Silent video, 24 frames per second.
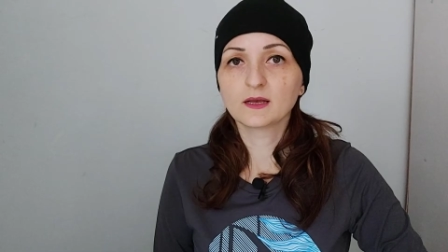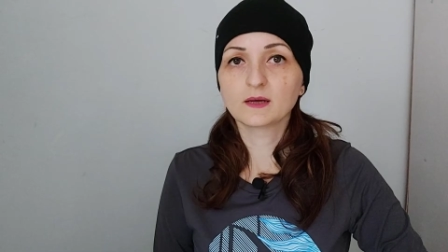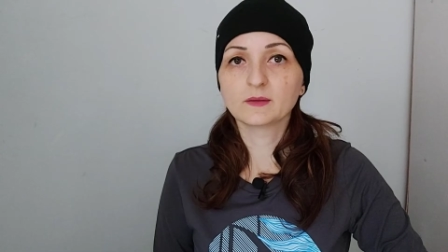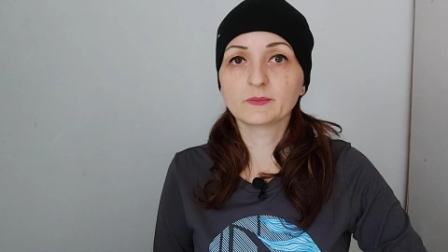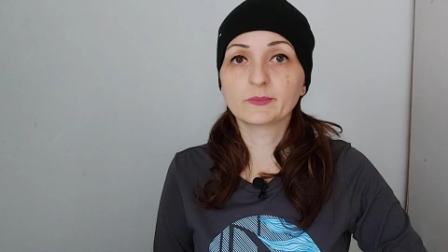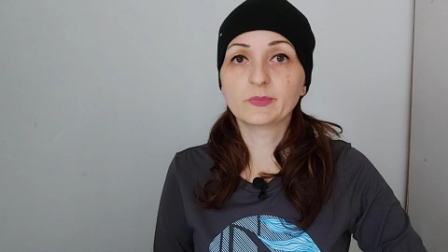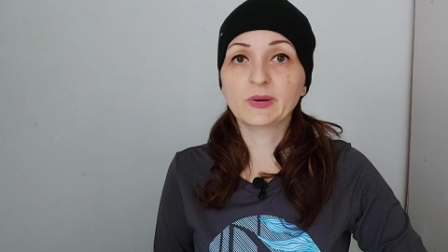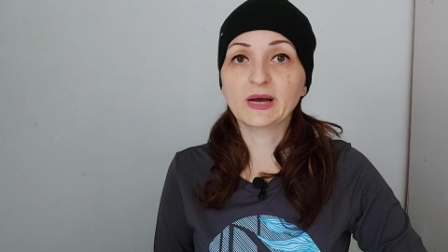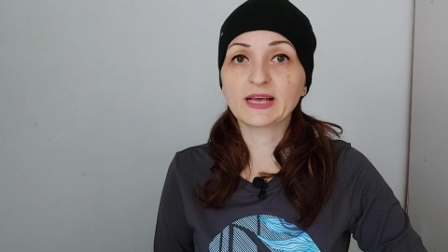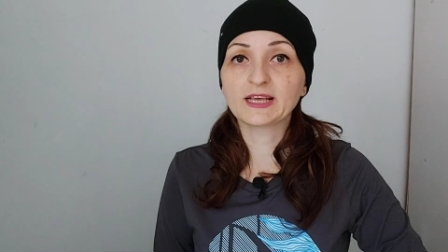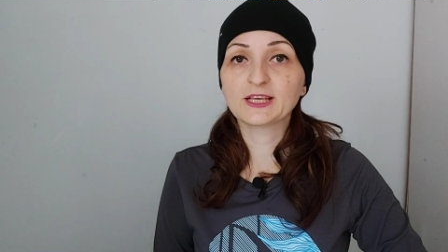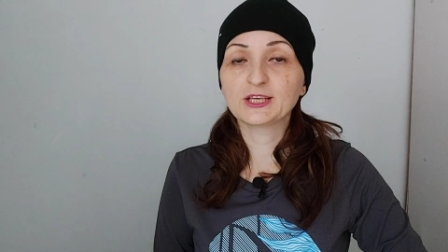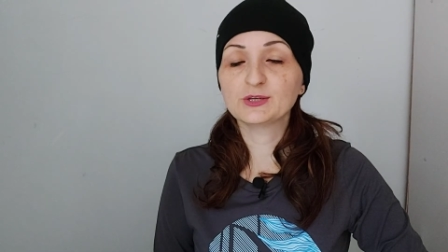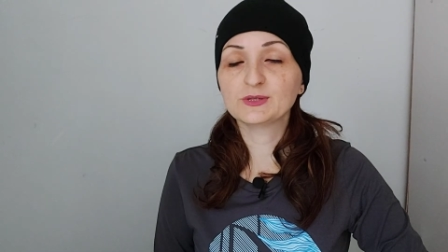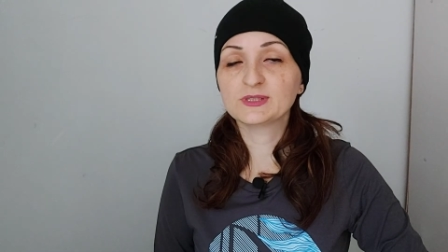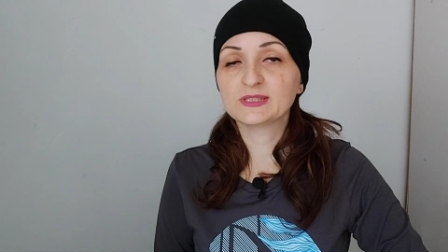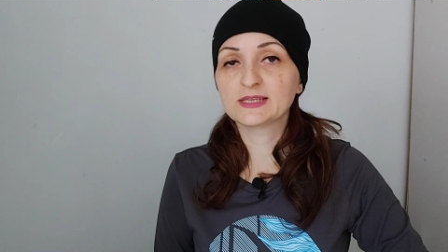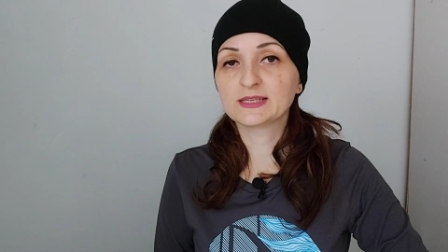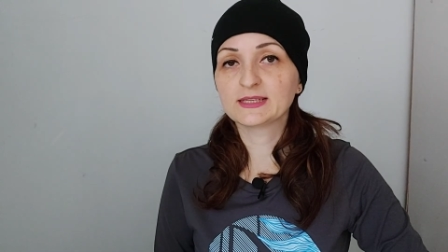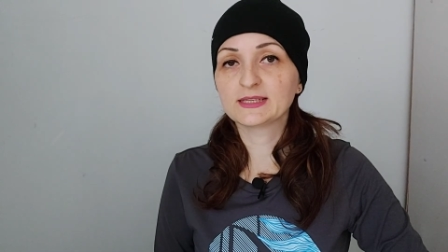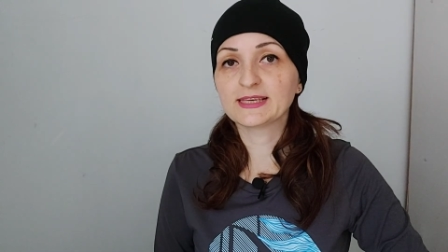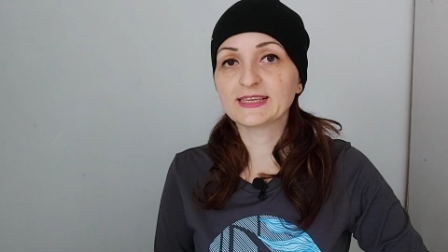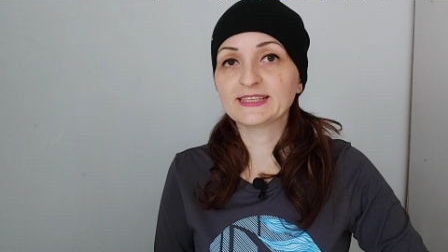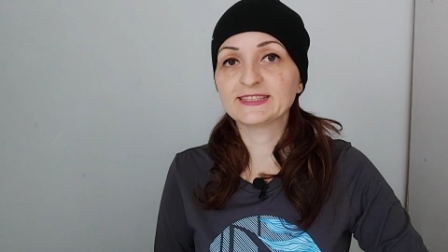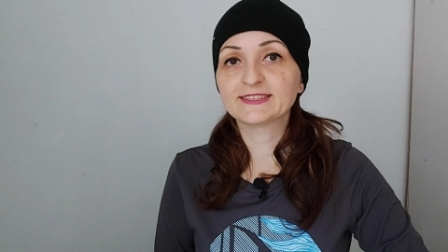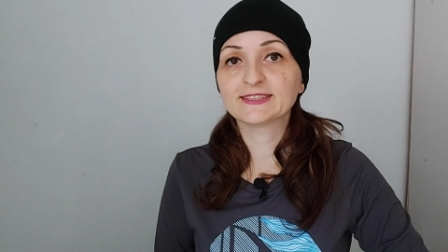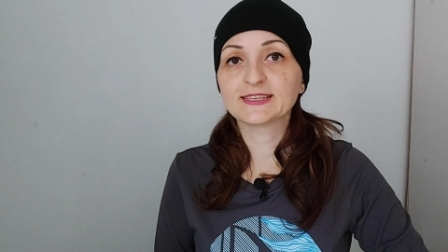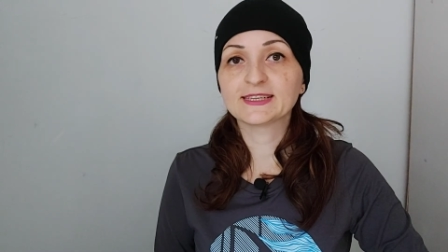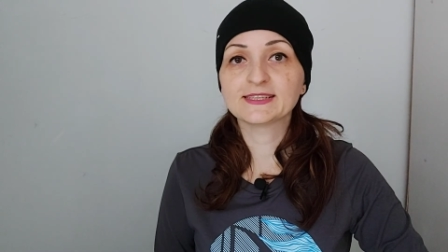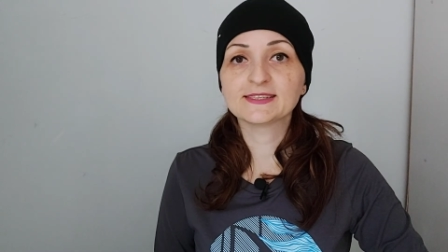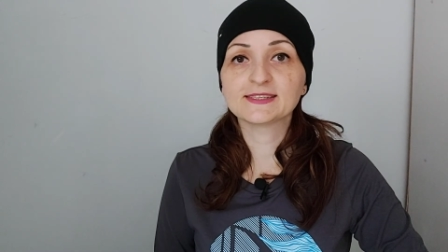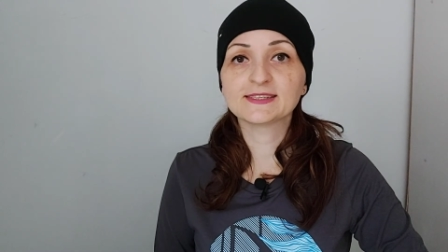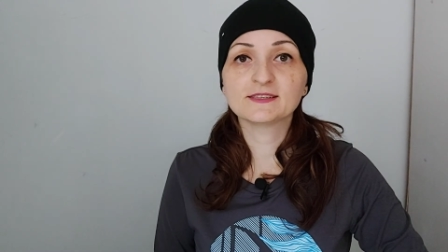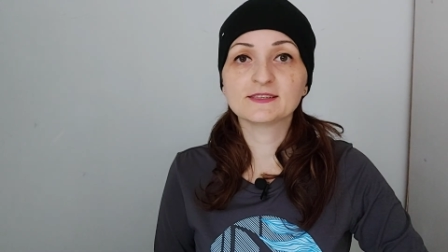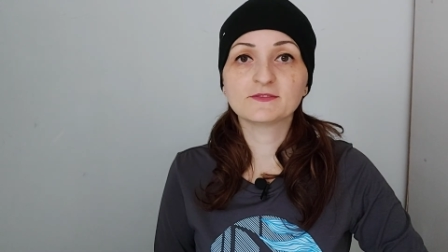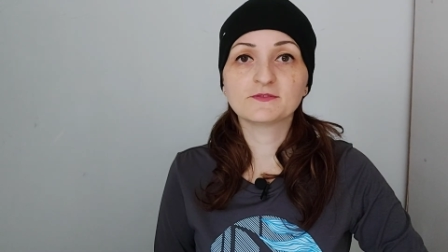By using
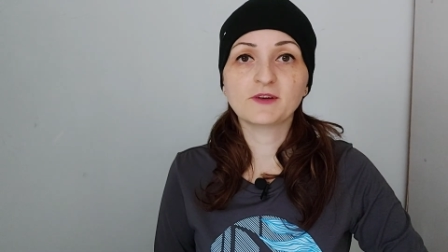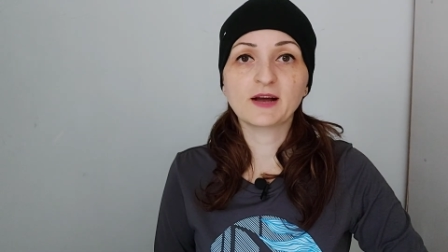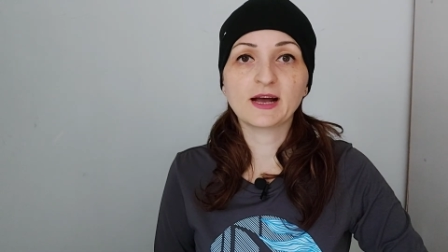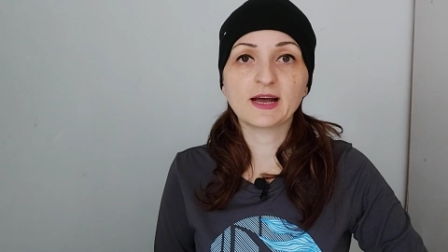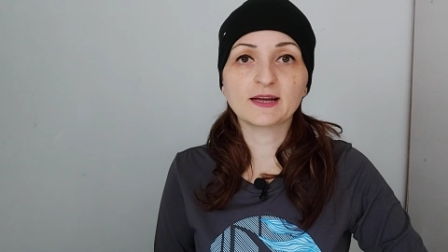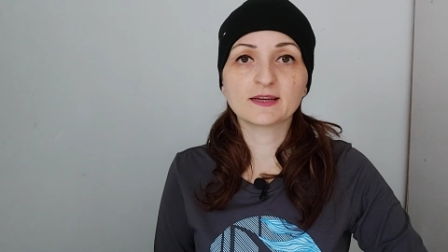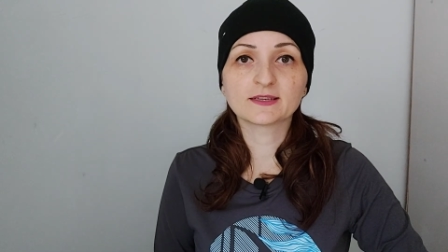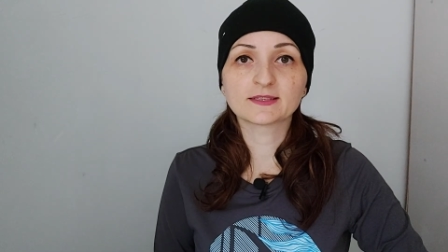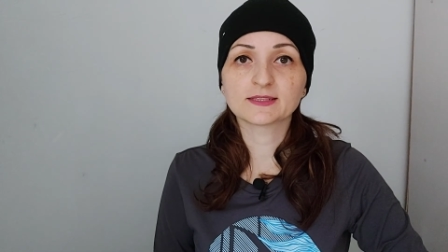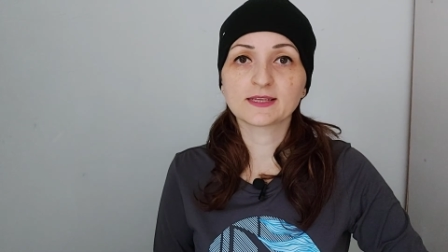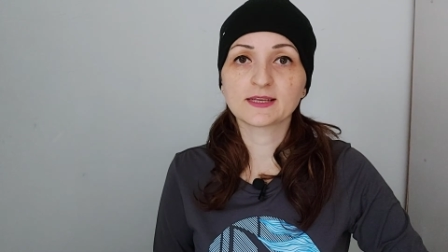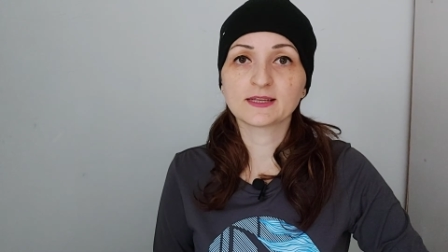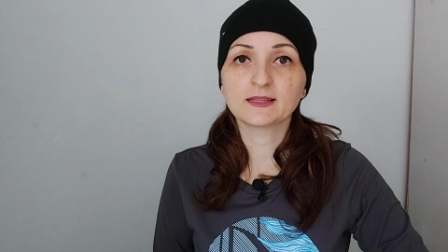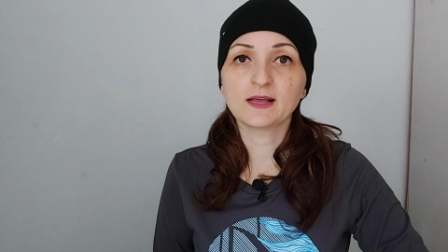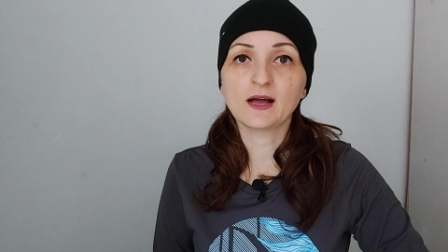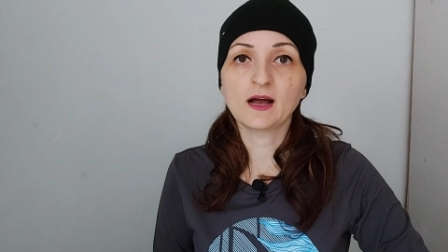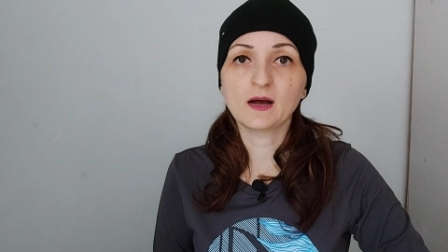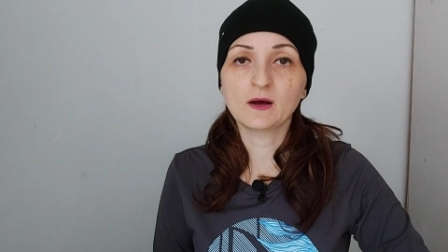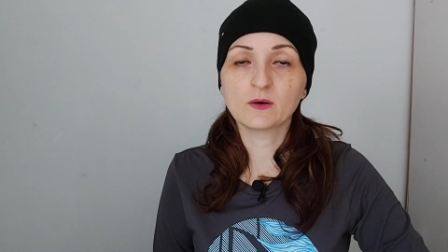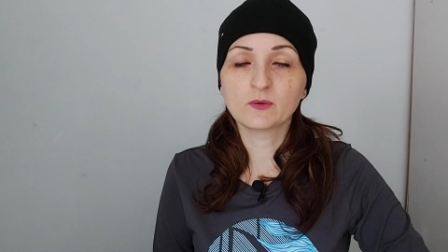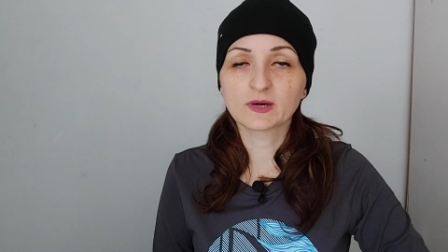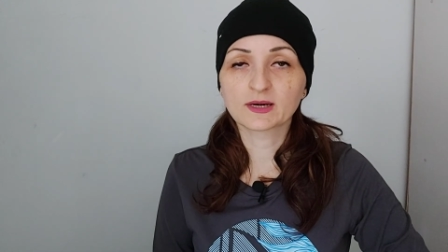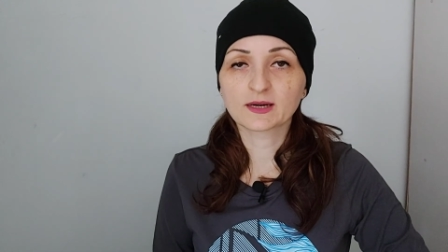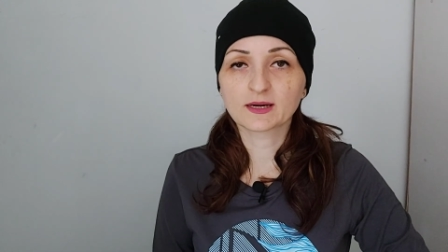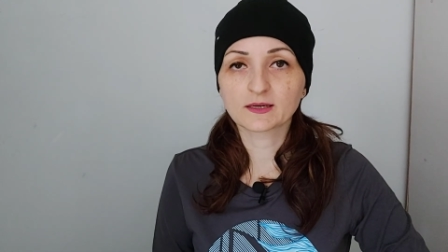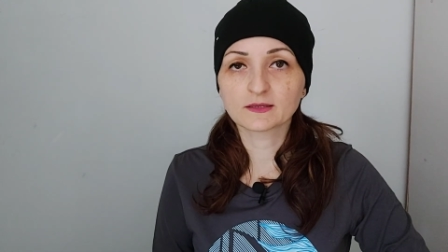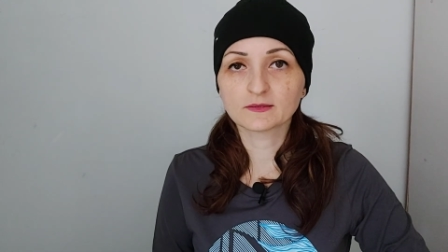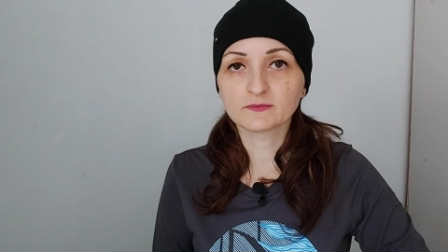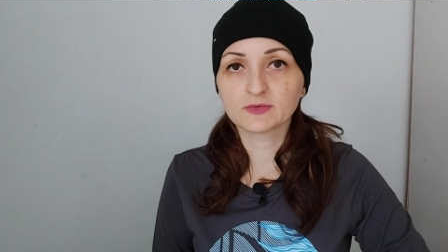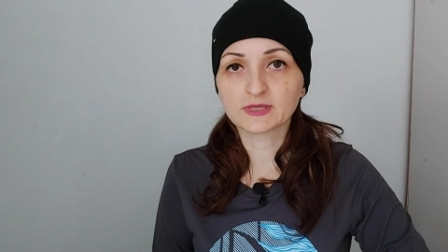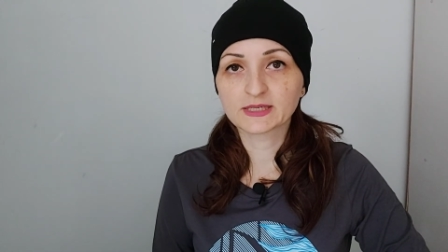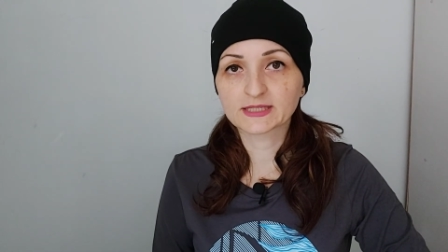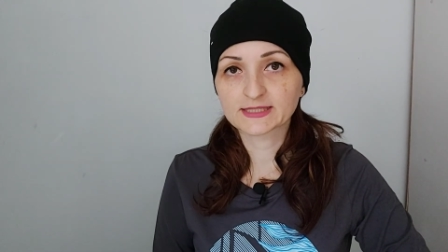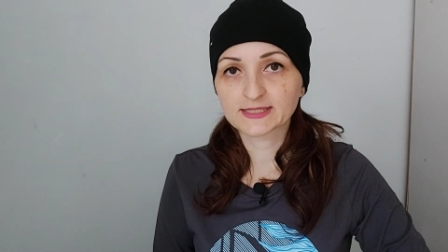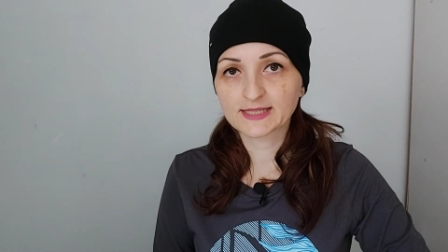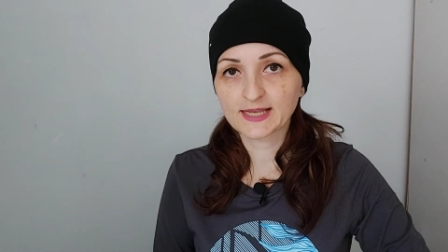intensifiers in our
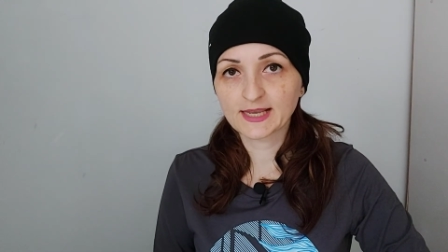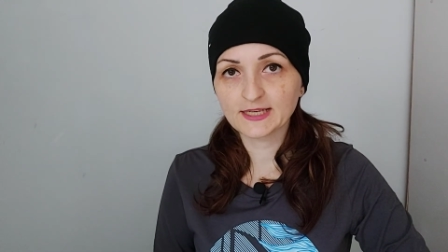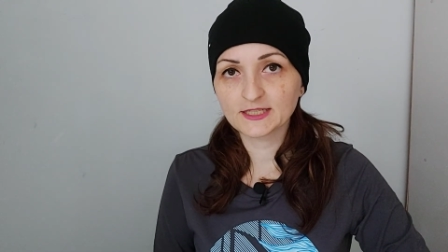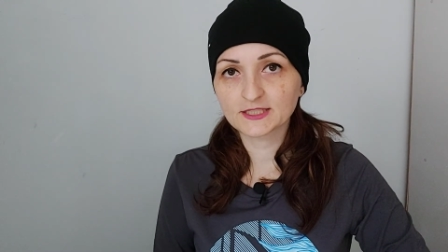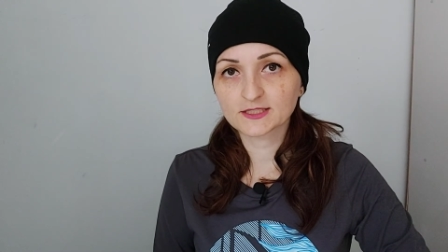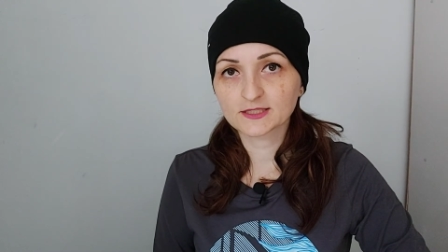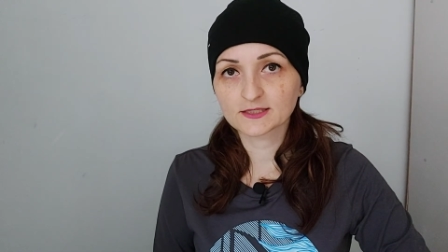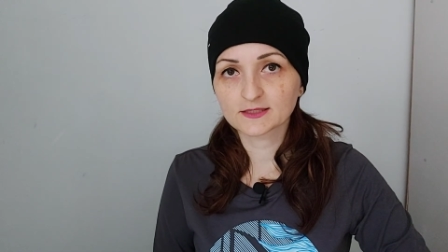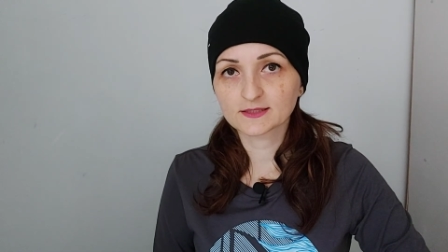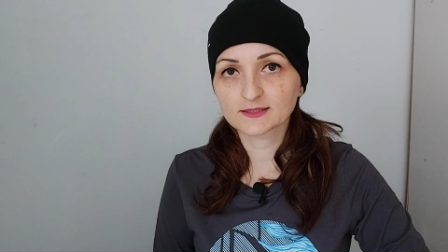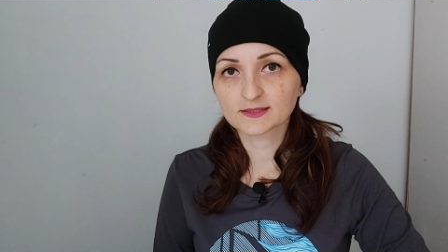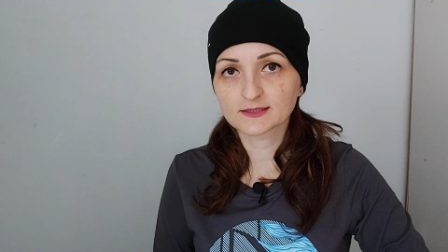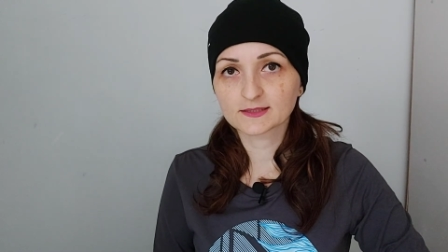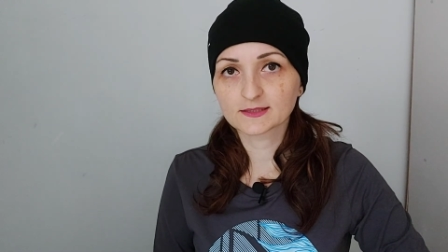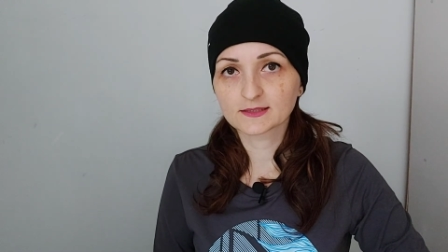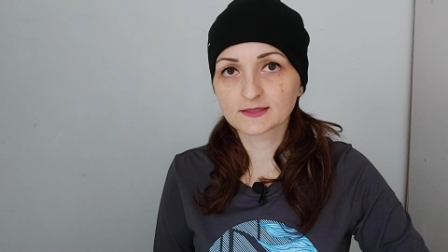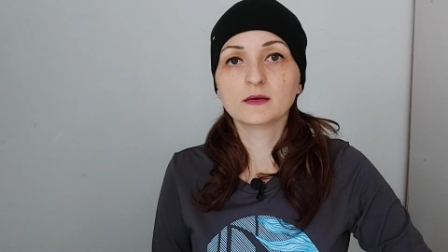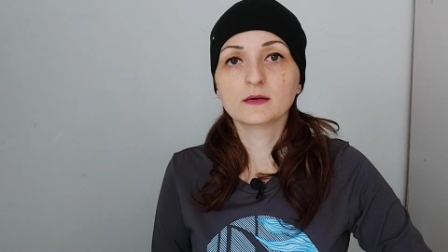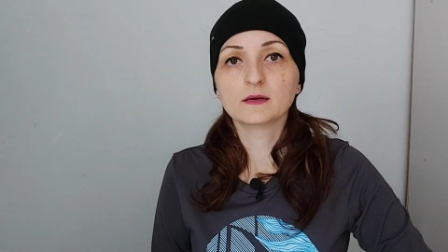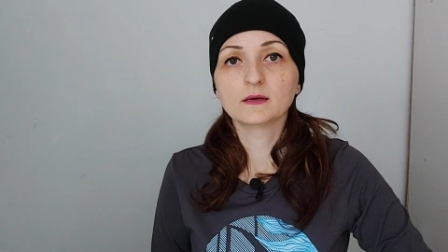conversations,